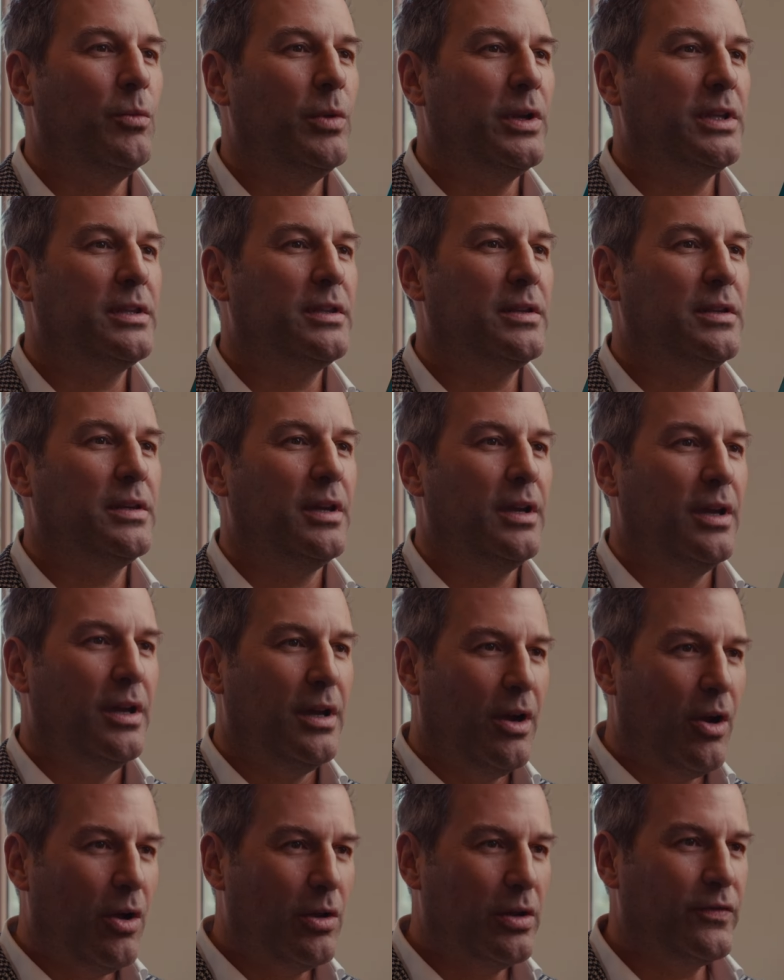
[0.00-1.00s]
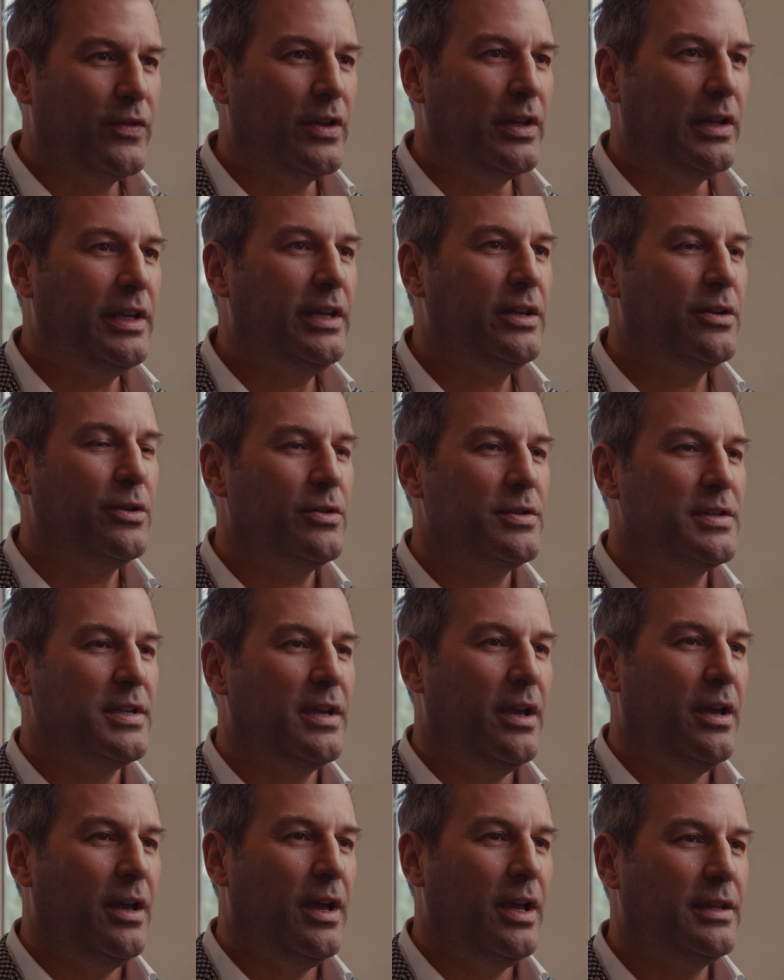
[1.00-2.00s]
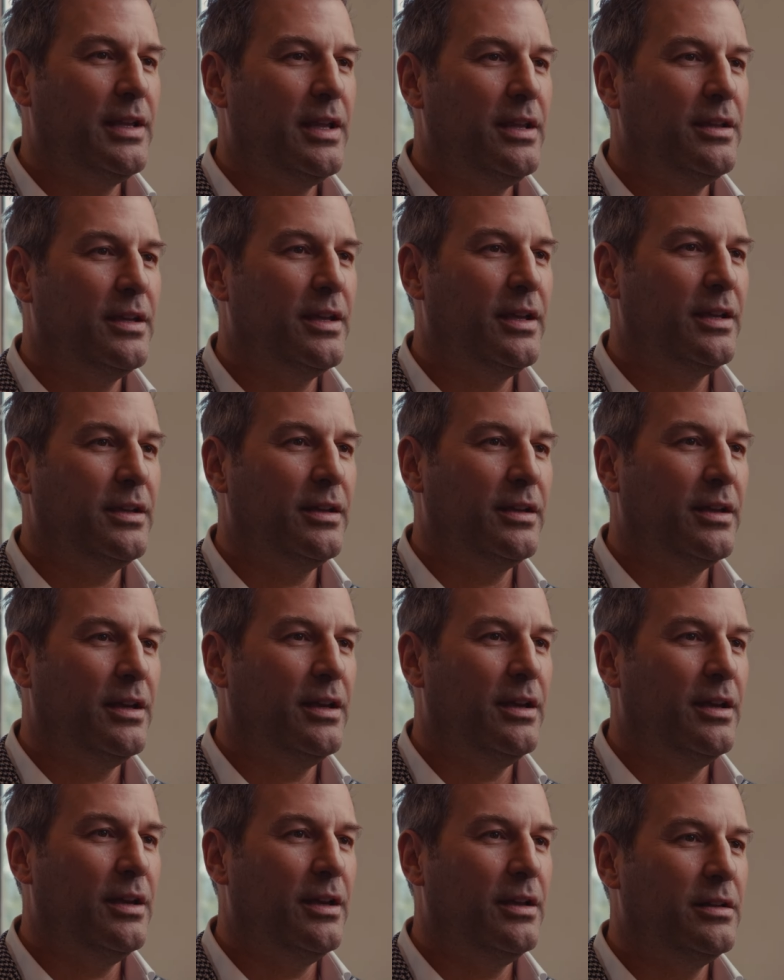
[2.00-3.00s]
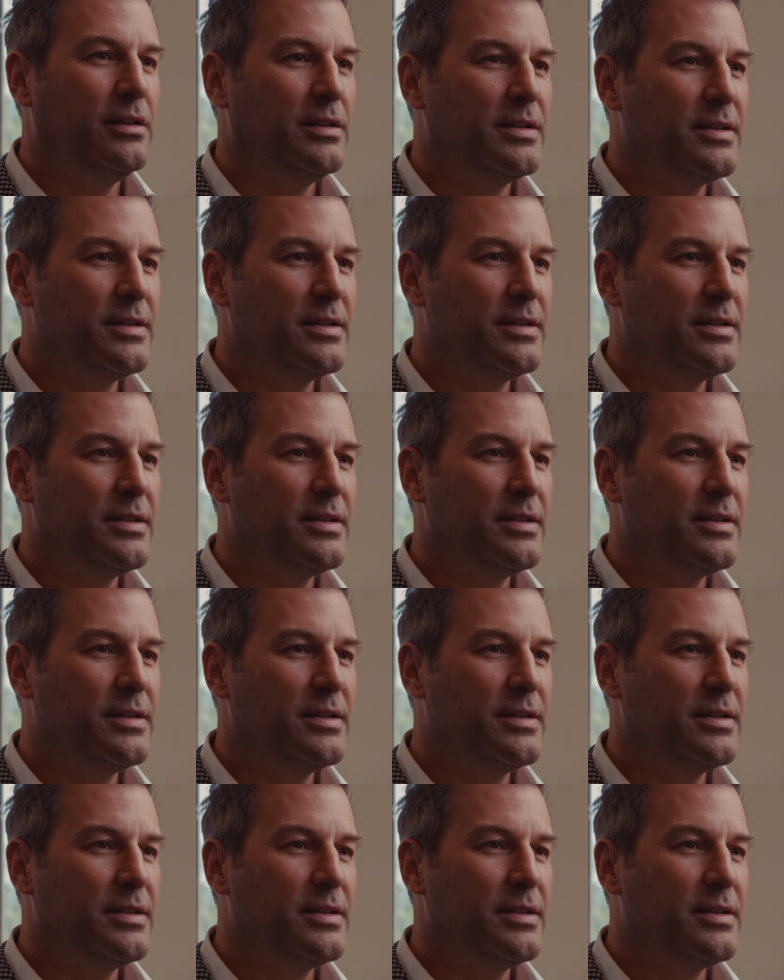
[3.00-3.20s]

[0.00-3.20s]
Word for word: with uh, all of the leaders uh, attending uh,